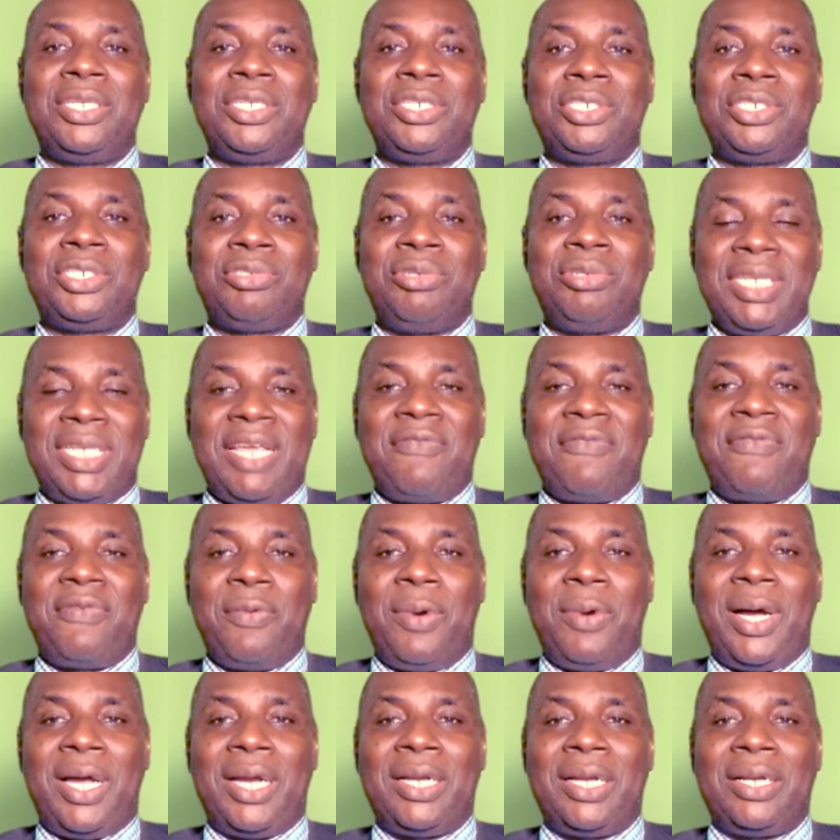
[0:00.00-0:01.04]
Treat
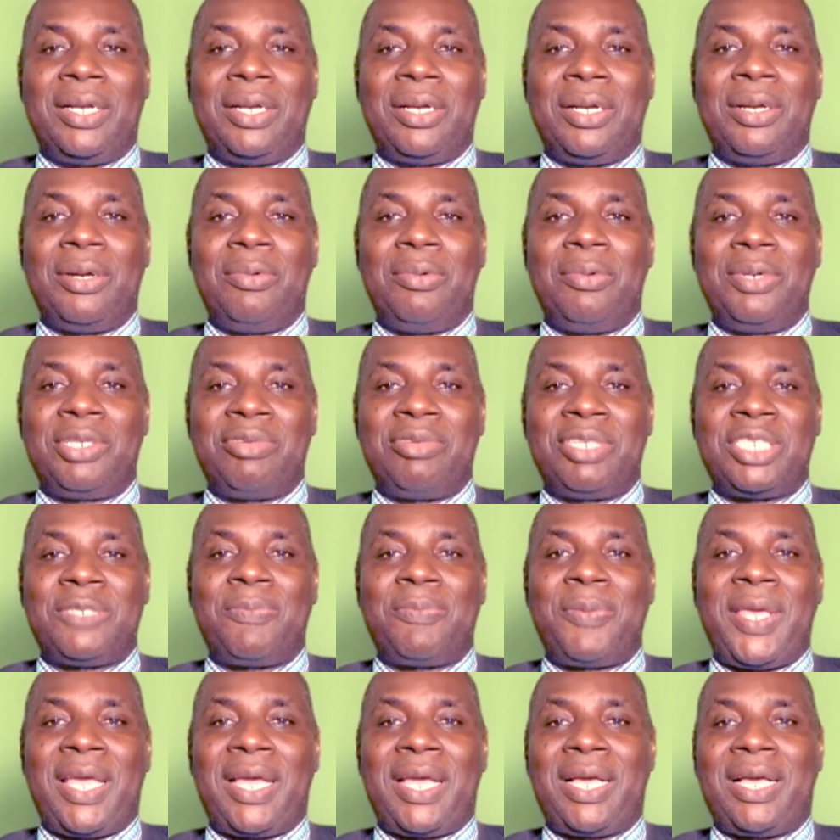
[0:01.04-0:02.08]
everyone with
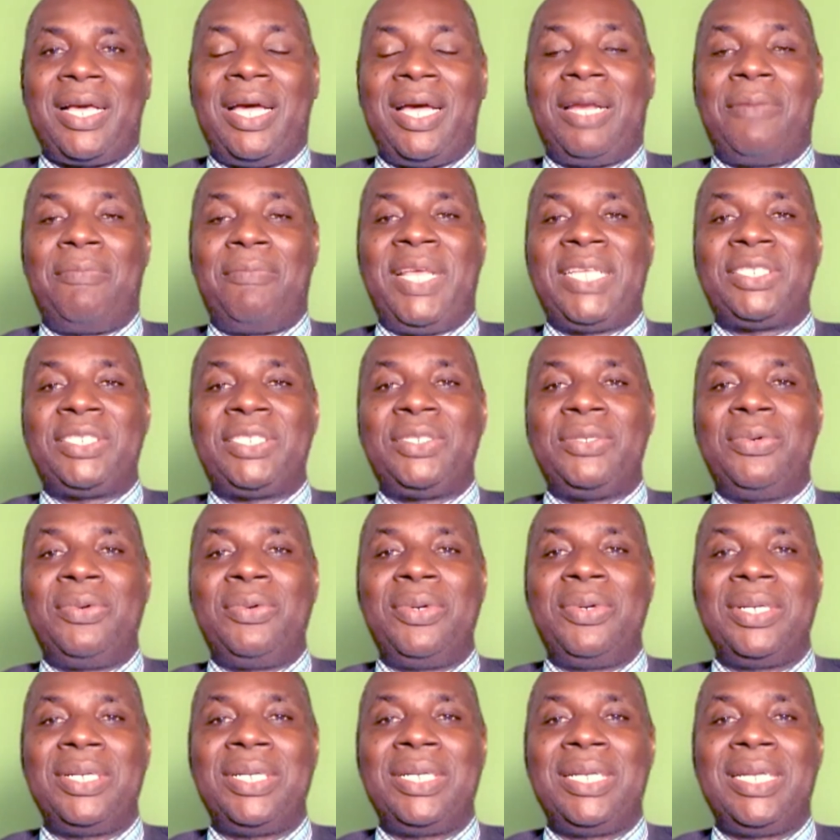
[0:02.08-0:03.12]
respect. God bless
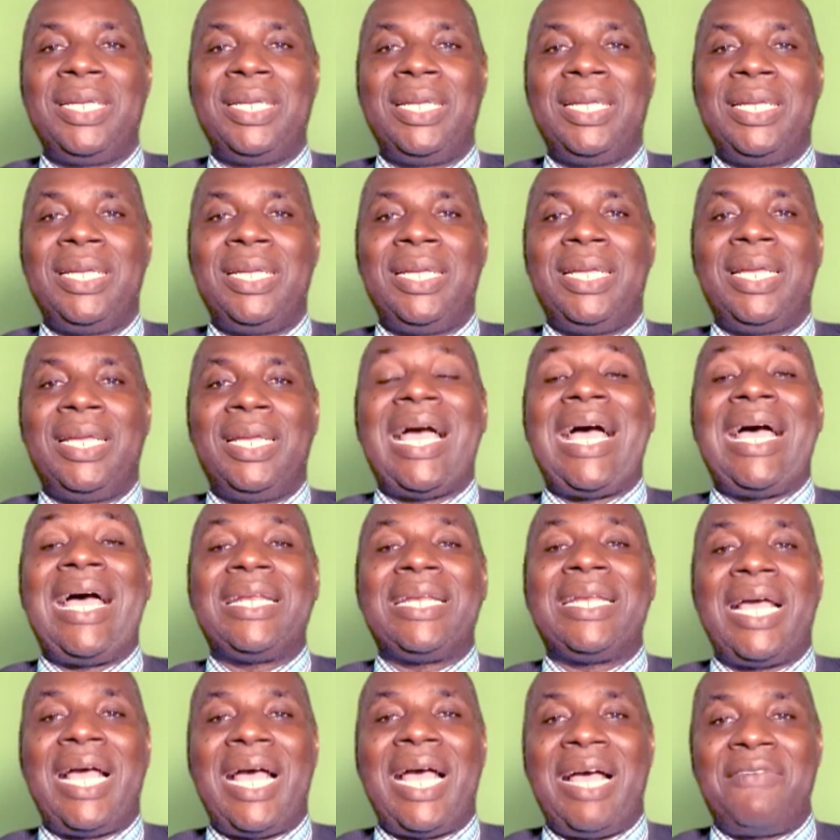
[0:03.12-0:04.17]
you
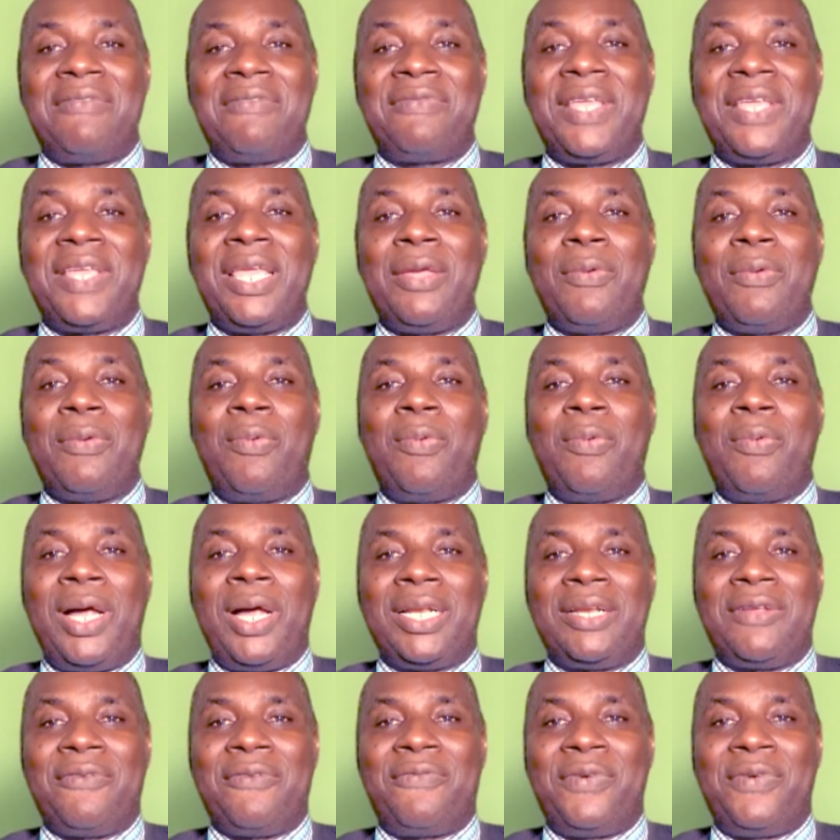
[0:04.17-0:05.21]
and have a
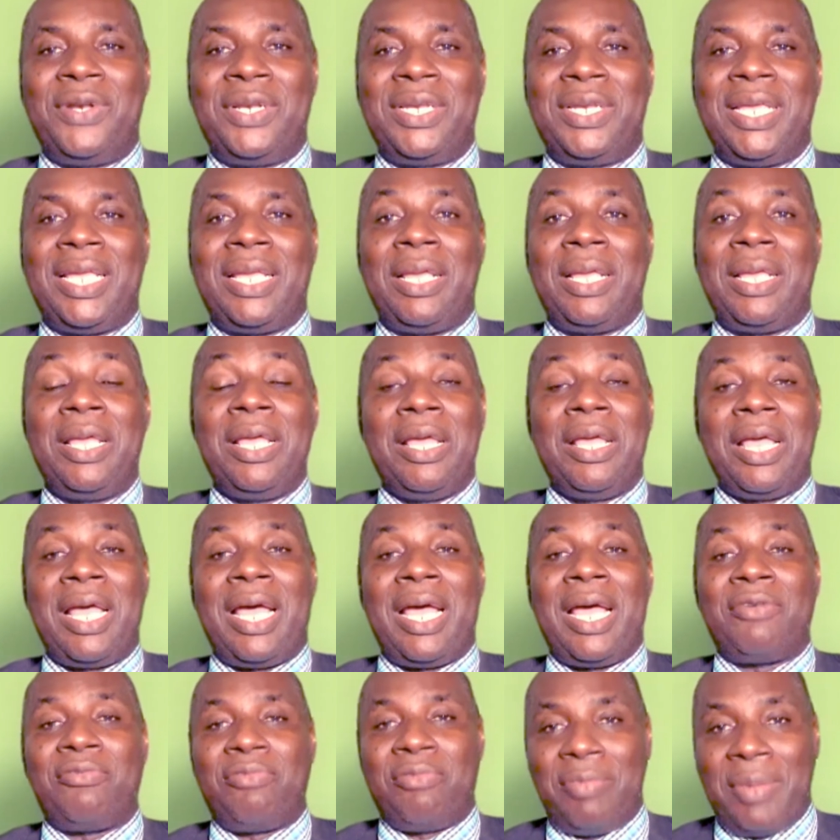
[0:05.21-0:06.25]
wonderful day.
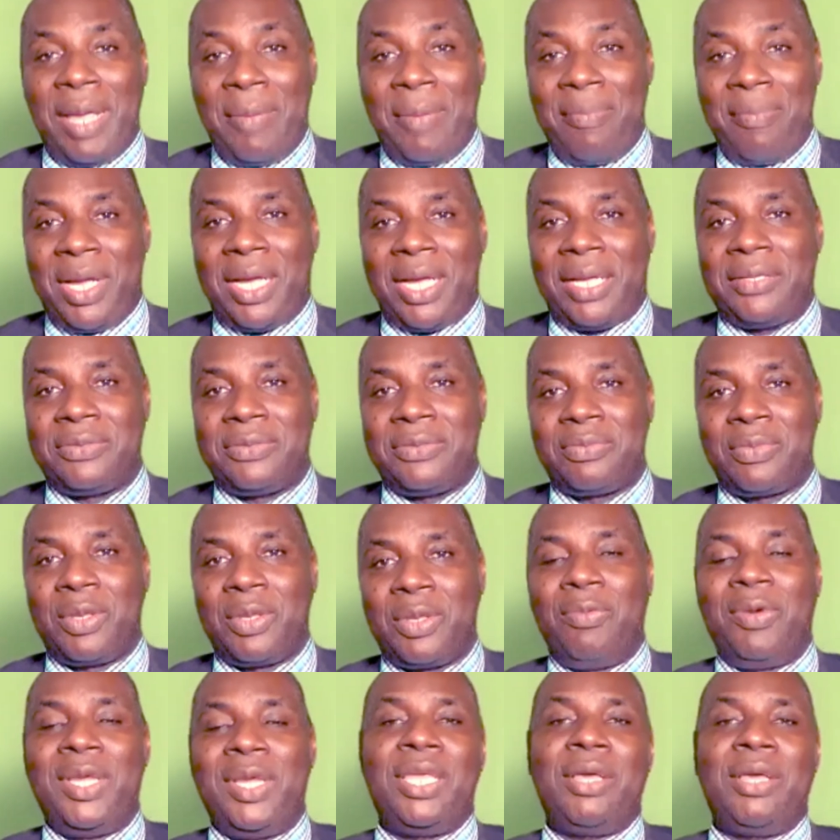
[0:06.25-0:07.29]
And remember,
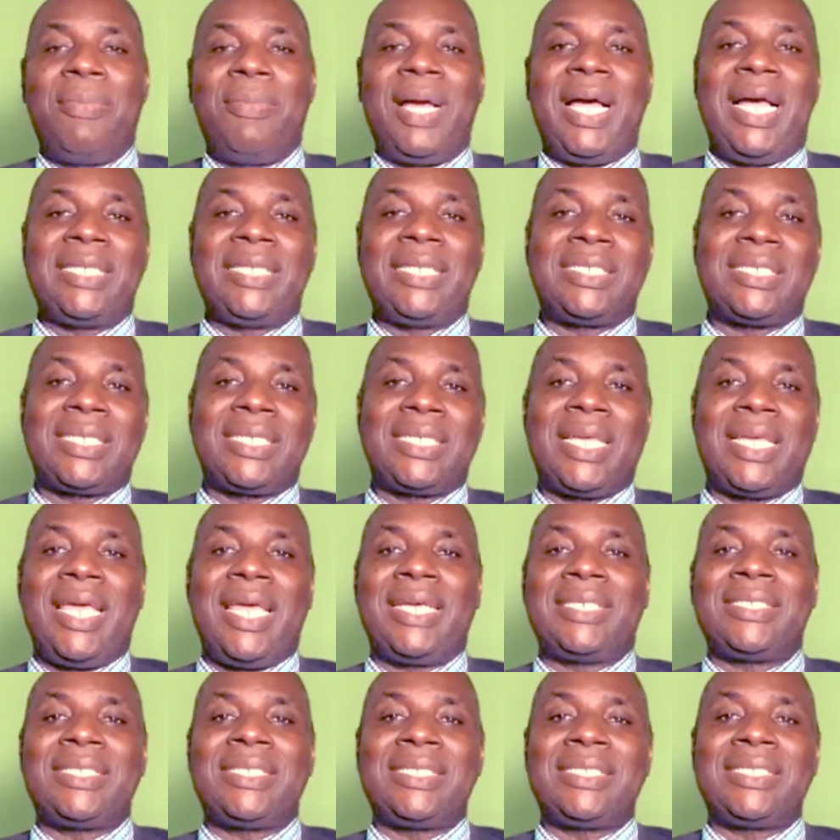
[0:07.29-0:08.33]
wear your mask,
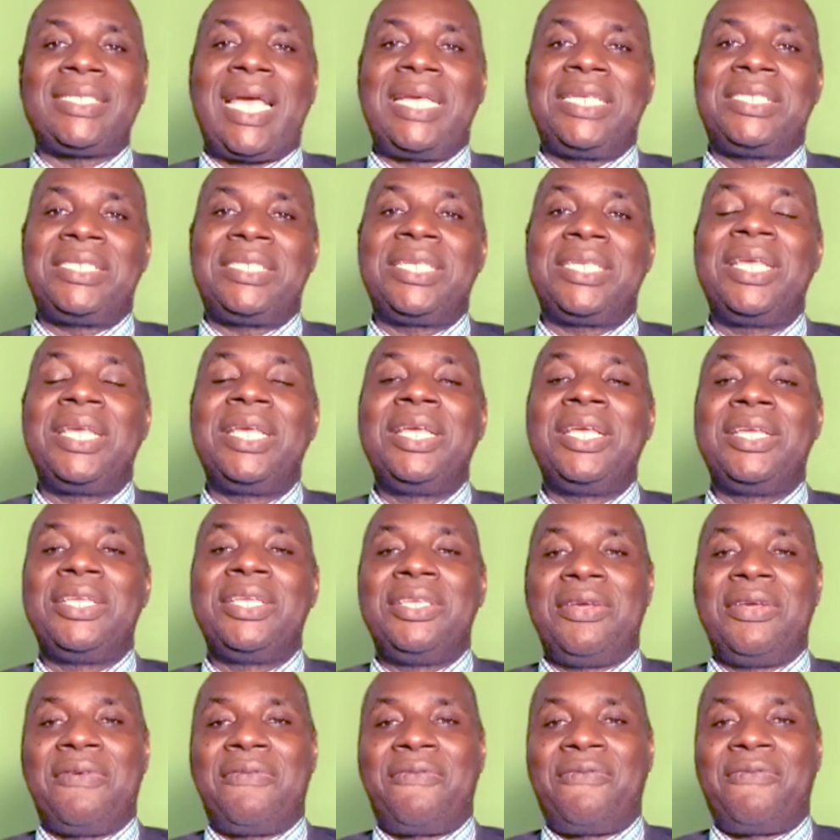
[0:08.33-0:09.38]
exercise
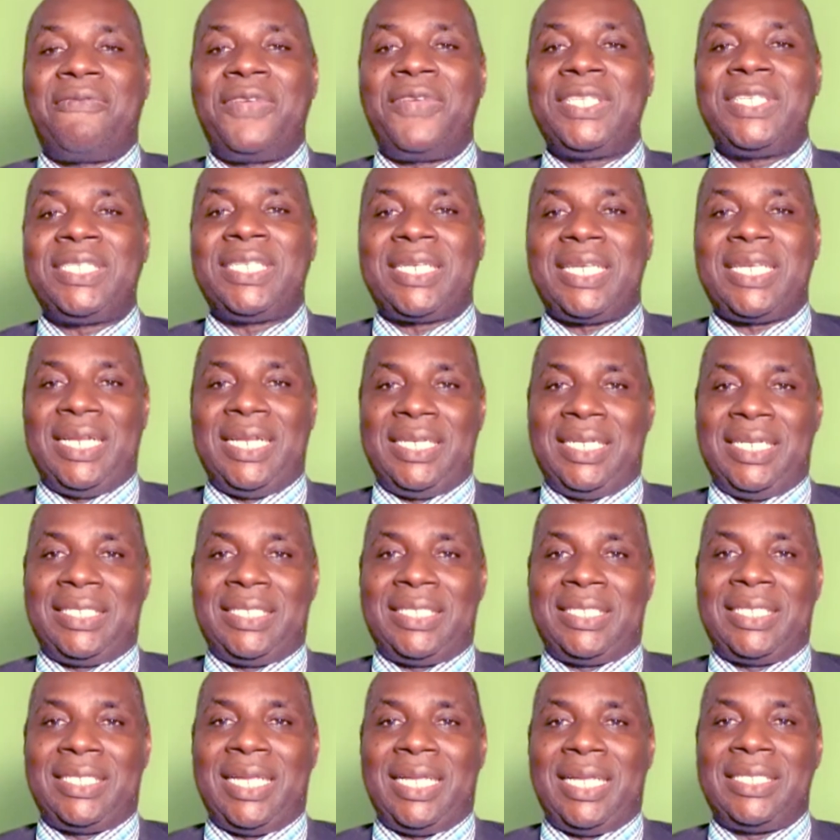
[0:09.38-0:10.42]
your physical
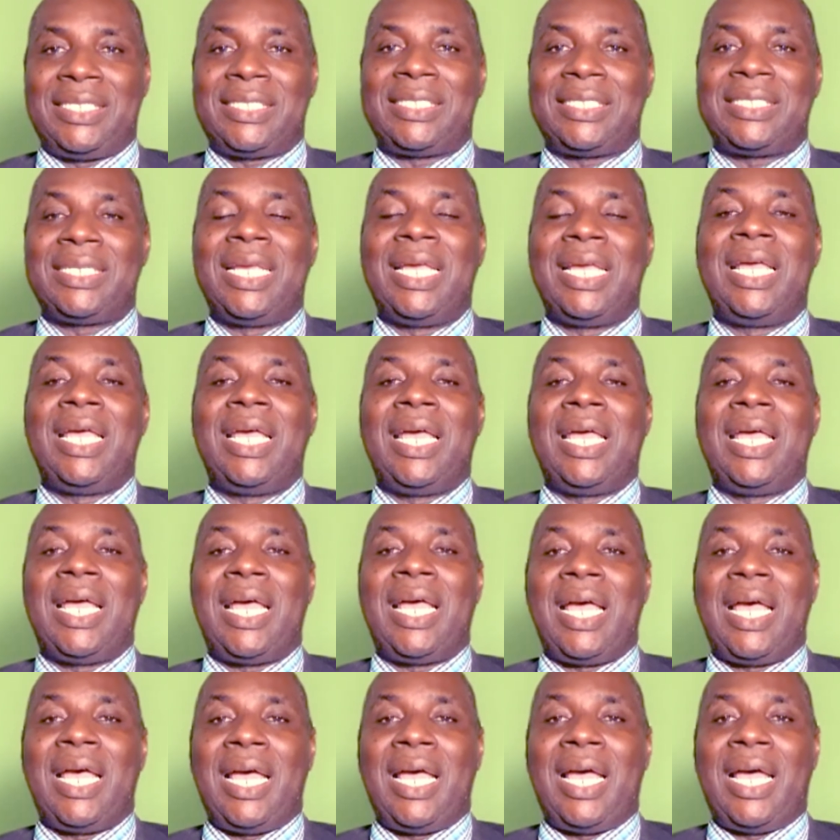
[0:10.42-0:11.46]
distance,
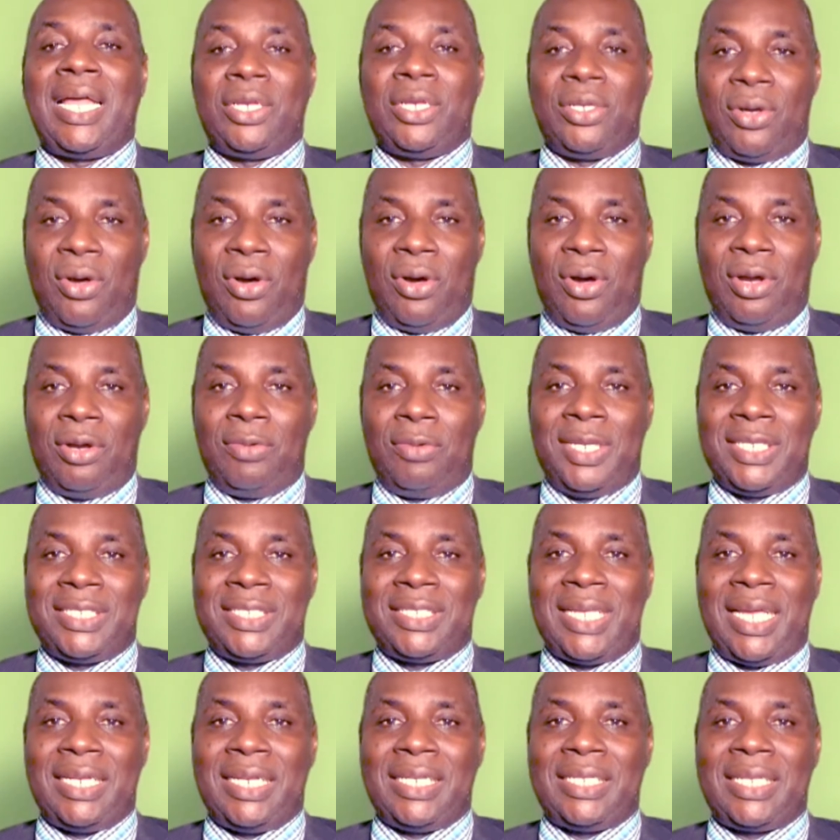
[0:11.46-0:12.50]
and
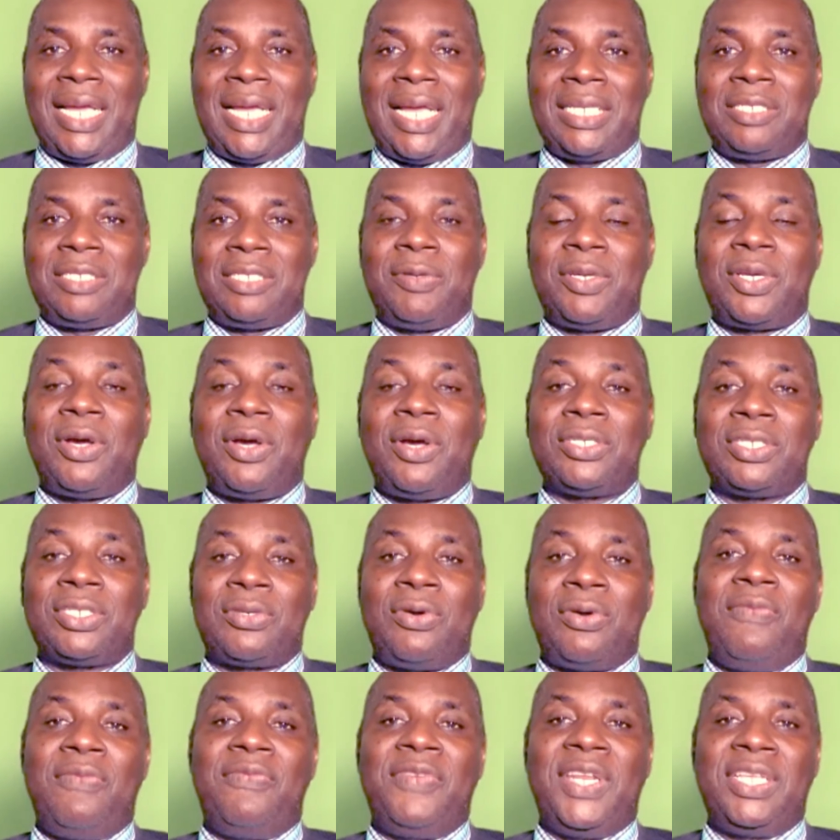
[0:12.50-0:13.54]
always sanitize, because COVID